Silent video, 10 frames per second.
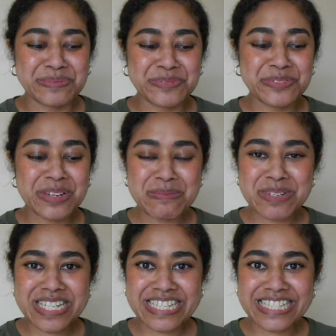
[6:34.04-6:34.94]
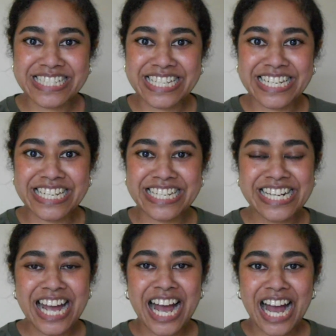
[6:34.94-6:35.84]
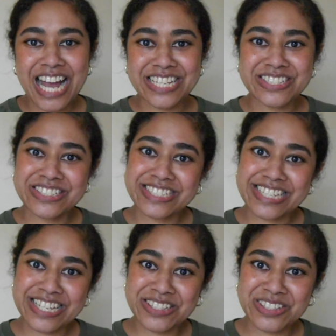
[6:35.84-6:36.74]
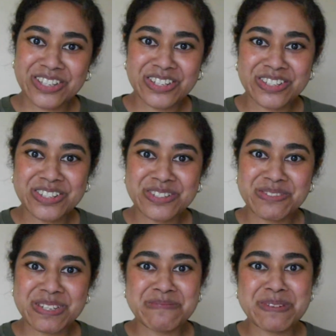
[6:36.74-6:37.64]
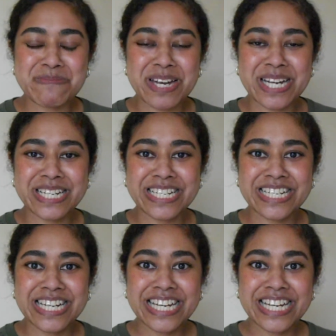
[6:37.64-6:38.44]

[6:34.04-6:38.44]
fabrics that I could take along with me back